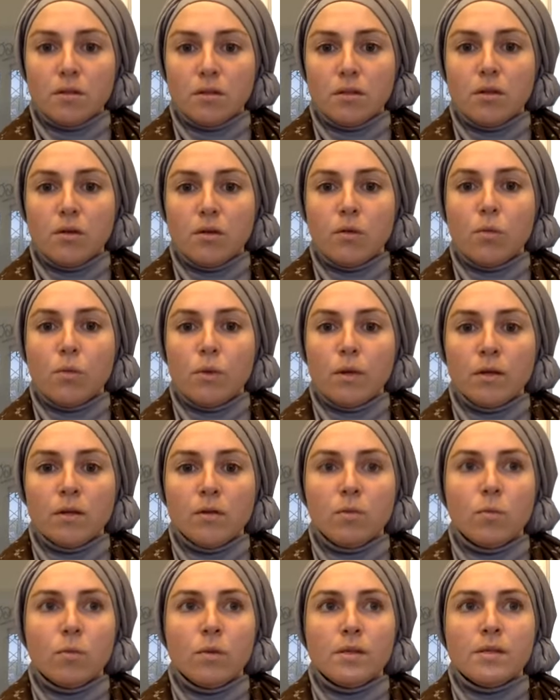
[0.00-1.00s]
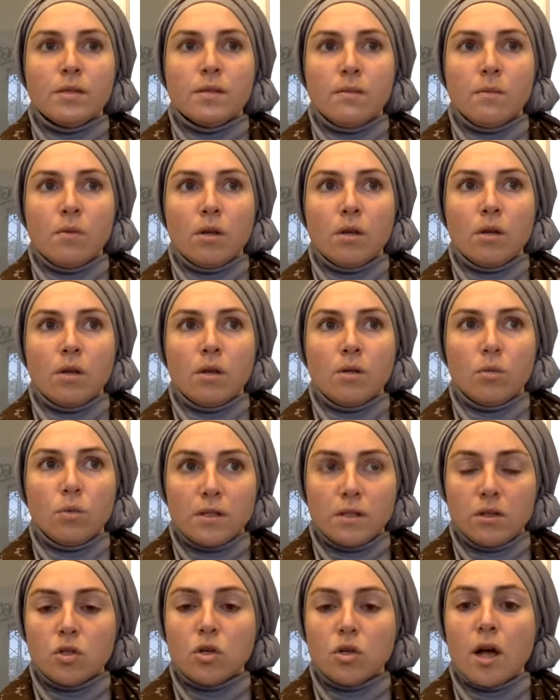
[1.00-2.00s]
you know, when, hmm. when someone
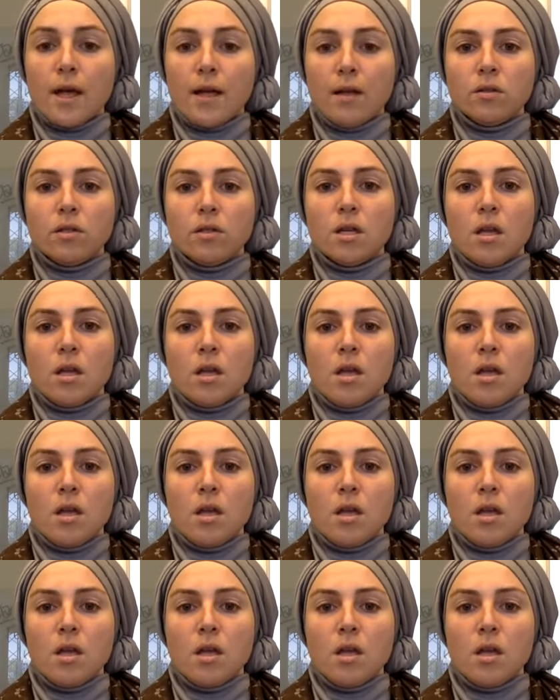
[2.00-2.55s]
was a child.